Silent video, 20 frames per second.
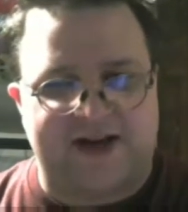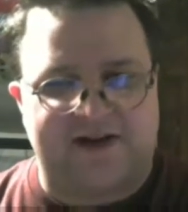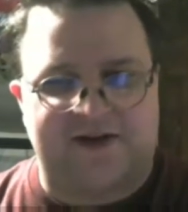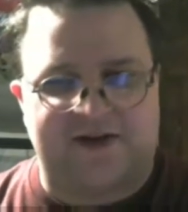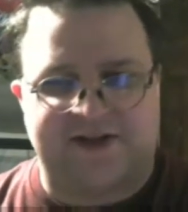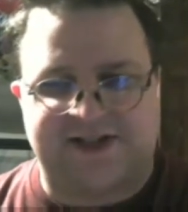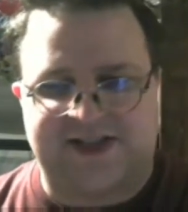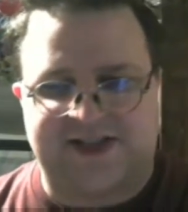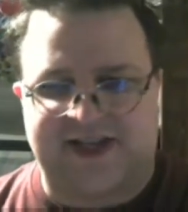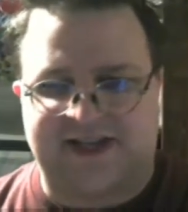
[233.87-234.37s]
You
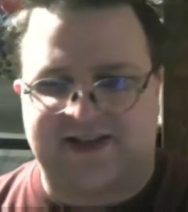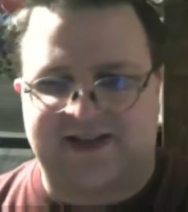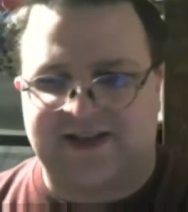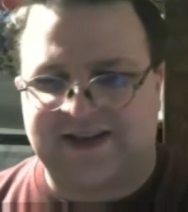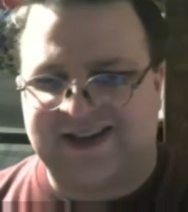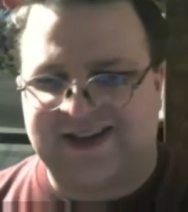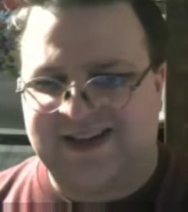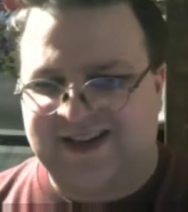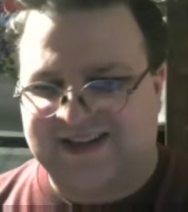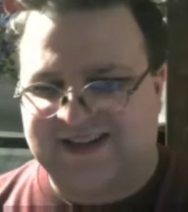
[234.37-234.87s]
know, he's like,
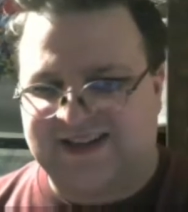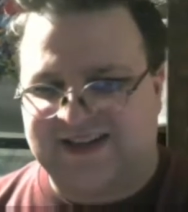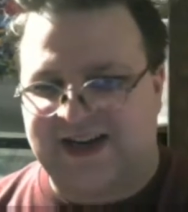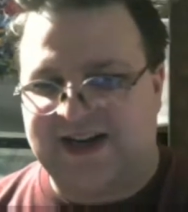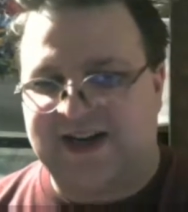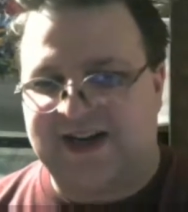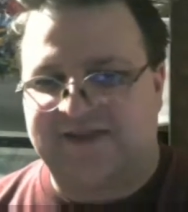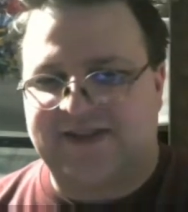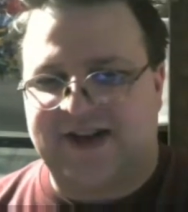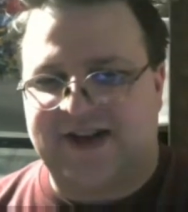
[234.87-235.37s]
it's not
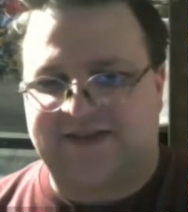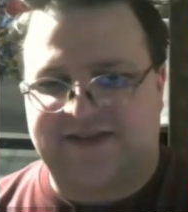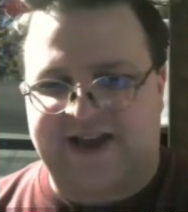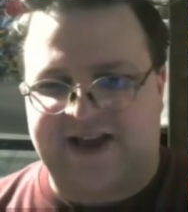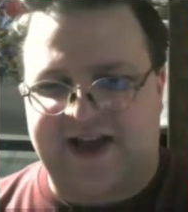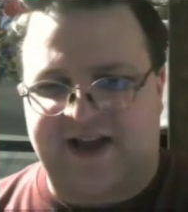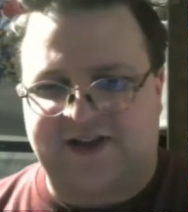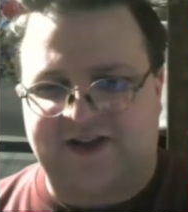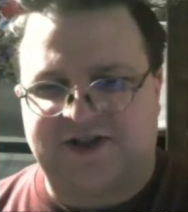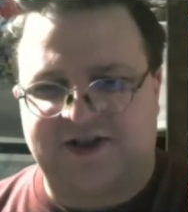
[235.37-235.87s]
enough to have
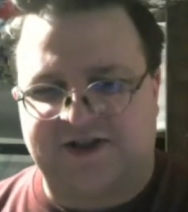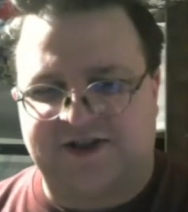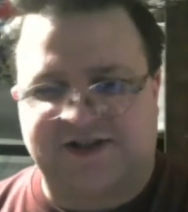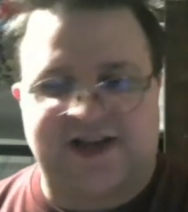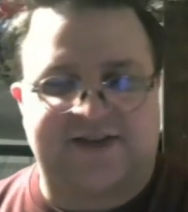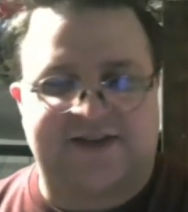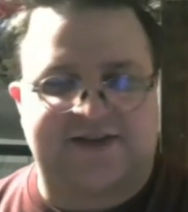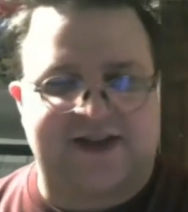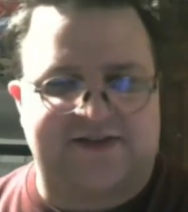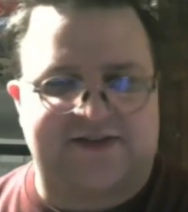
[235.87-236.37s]
talent, you
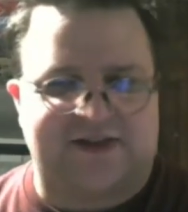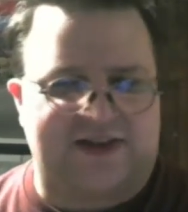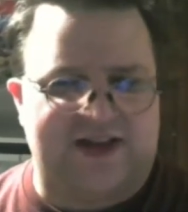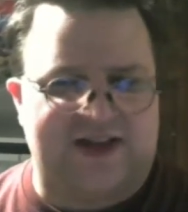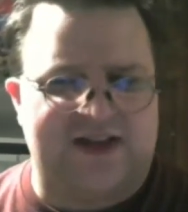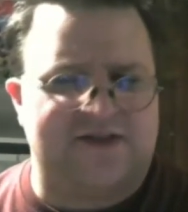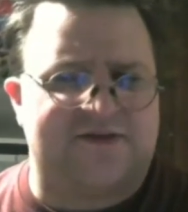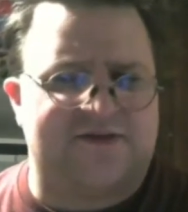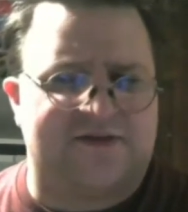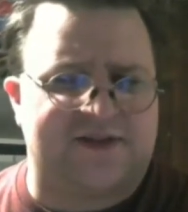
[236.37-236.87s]
also have to have a
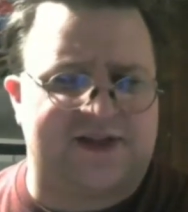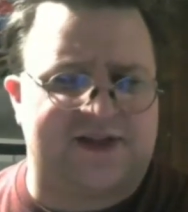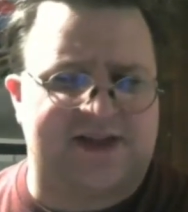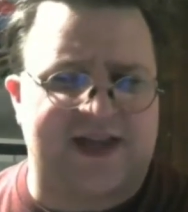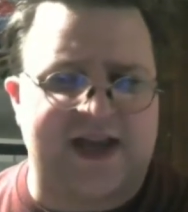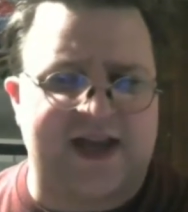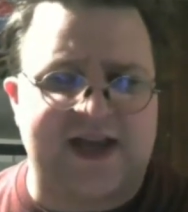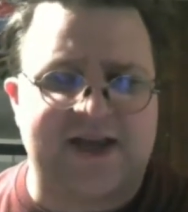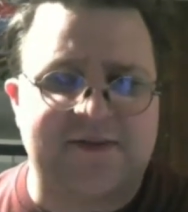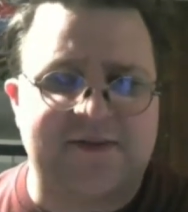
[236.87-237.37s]
love for the
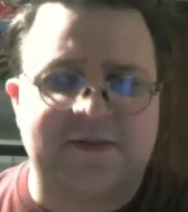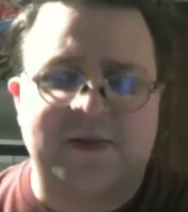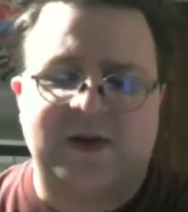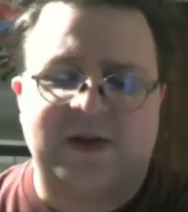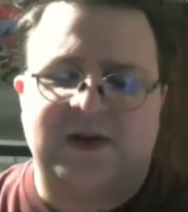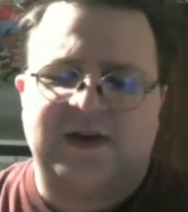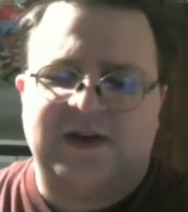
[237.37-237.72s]
game.